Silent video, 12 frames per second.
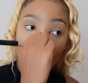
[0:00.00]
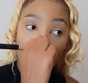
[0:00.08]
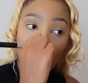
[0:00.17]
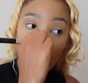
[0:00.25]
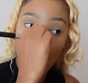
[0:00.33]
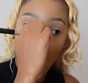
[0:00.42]

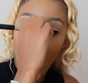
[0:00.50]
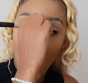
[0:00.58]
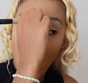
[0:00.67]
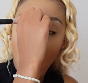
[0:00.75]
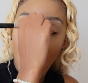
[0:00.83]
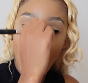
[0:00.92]

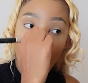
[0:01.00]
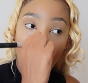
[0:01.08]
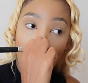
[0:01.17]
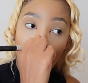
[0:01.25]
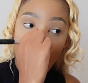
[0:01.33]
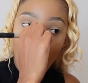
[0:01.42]
contour
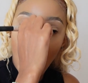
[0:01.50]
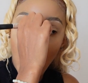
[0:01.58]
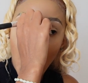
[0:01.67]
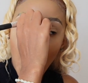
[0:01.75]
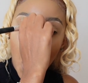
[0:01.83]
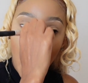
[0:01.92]

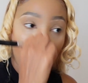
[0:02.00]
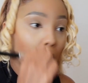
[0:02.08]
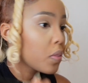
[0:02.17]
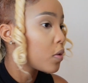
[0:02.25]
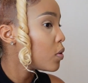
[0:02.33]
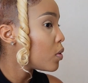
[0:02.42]

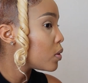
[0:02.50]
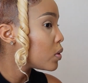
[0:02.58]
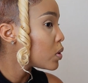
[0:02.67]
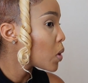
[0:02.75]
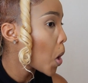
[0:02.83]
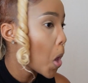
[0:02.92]
the nose.